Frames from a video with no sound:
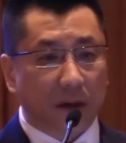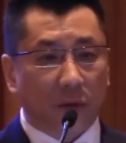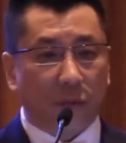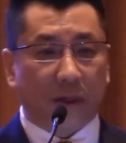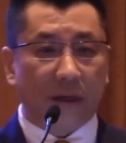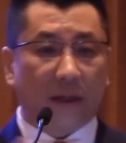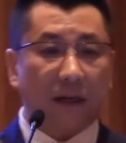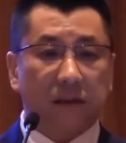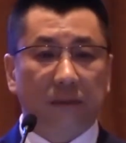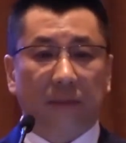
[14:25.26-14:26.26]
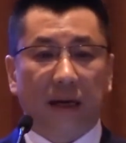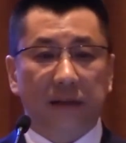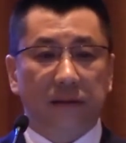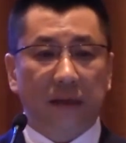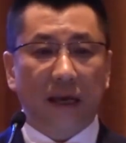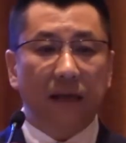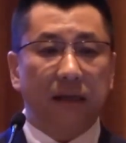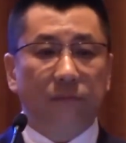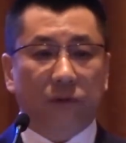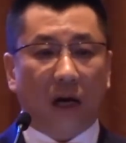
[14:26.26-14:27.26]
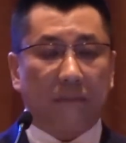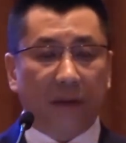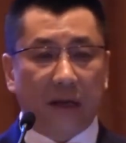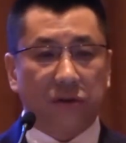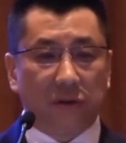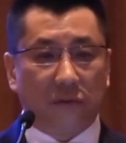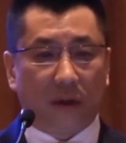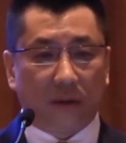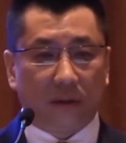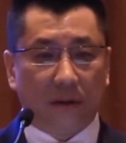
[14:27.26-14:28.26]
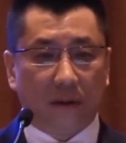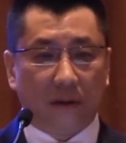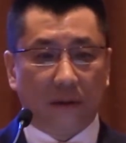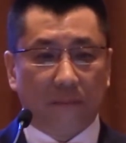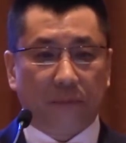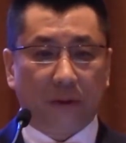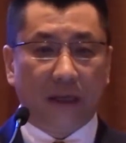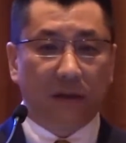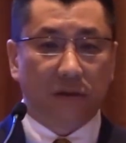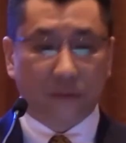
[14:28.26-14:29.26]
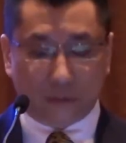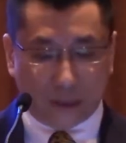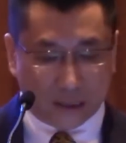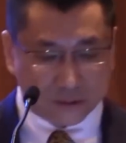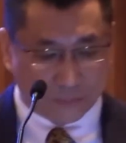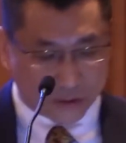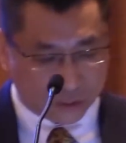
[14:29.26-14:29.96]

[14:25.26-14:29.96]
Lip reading: we can customize any combination you want, put it into a special